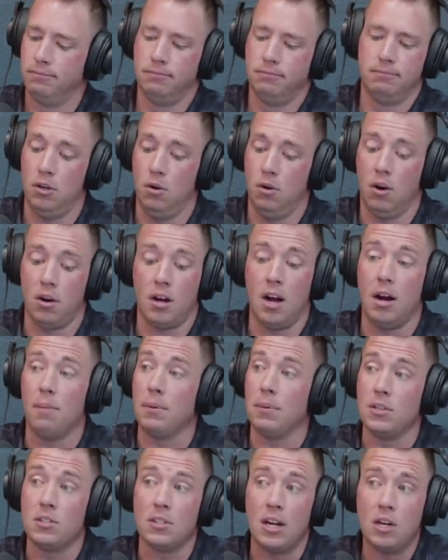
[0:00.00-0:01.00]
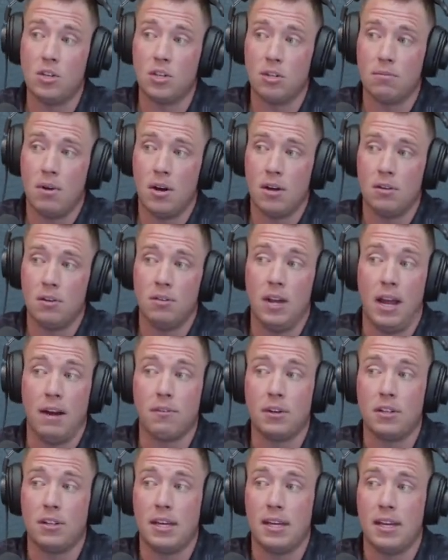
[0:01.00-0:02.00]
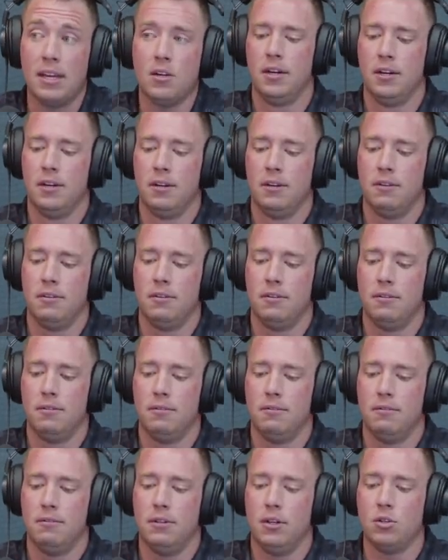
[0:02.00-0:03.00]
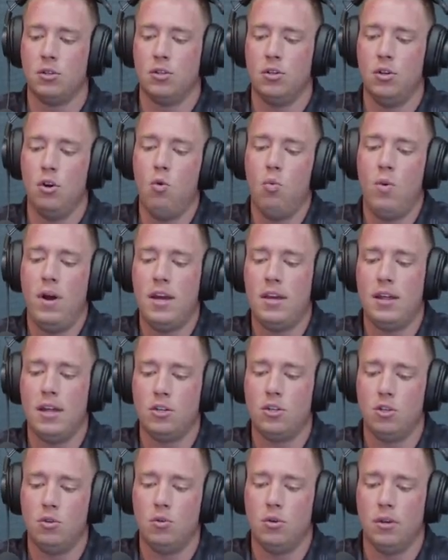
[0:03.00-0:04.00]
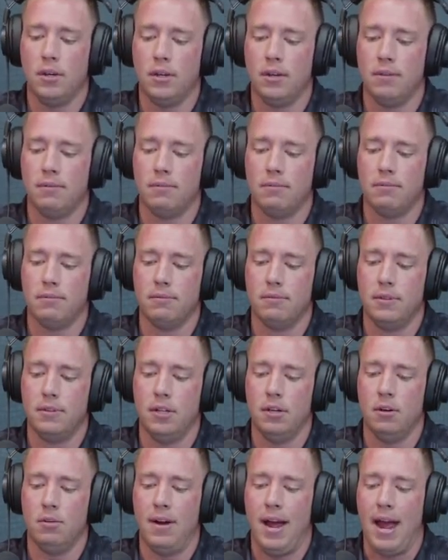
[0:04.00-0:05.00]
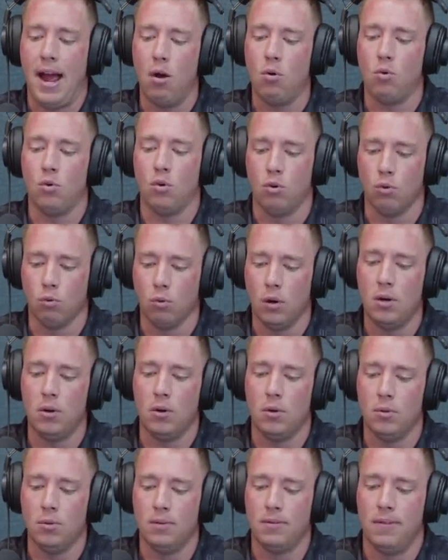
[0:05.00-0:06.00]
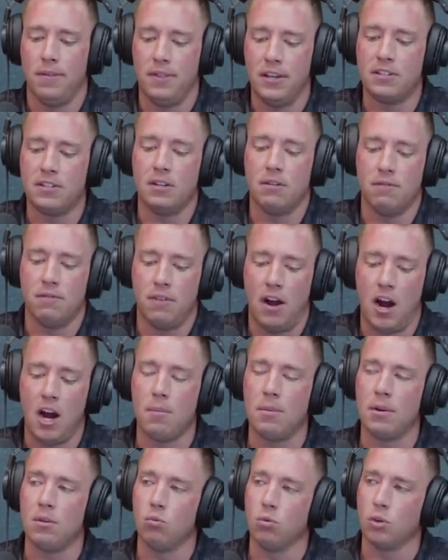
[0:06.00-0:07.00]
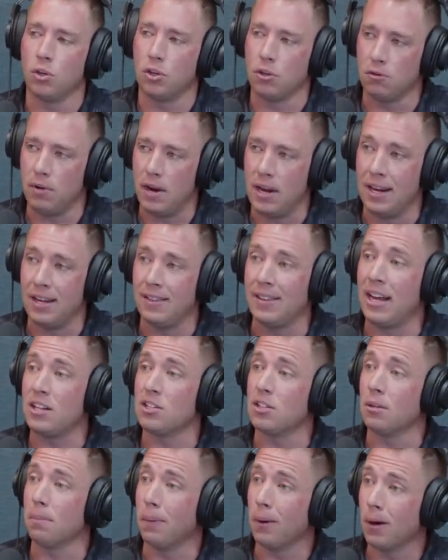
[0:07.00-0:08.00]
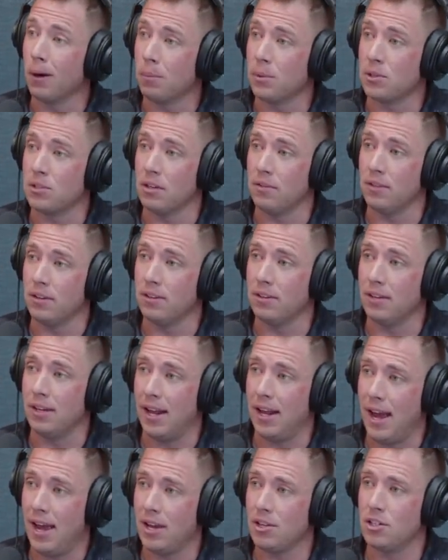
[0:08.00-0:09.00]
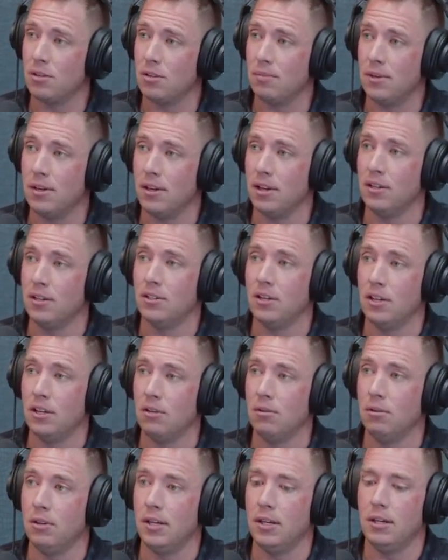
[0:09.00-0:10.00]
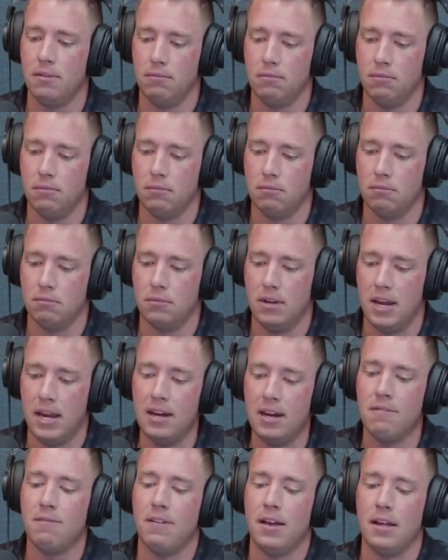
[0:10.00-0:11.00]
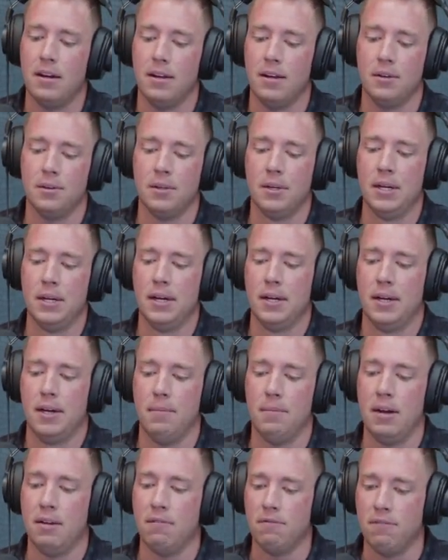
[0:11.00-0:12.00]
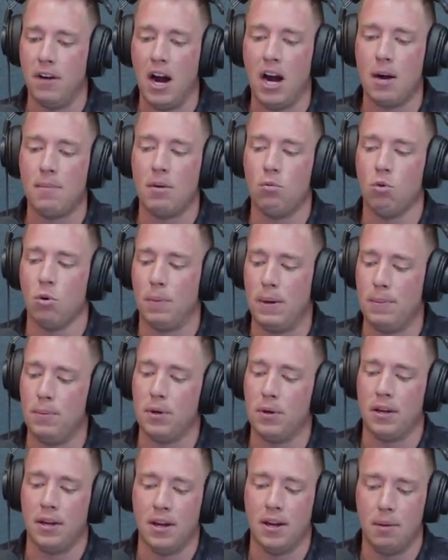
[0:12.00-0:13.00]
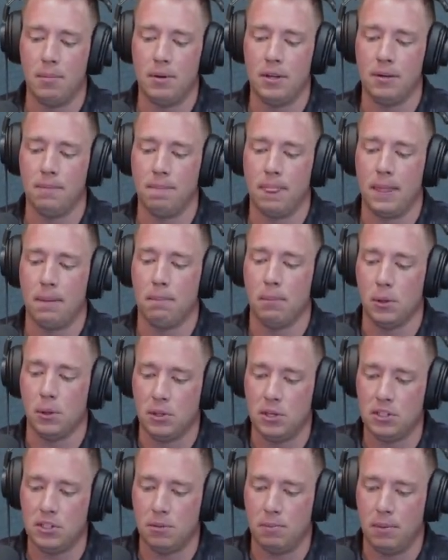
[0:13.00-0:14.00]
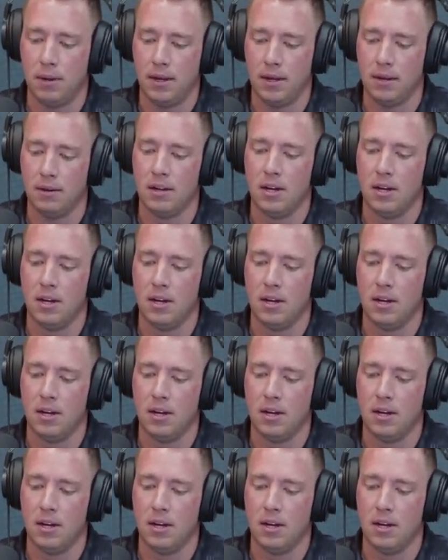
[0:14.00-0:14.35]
our compensation model, everything else. There's no way that you could, outgrow this environment we're creating. And that's the purpose of it. It has to be a continually innovated environment where people can come in, participate,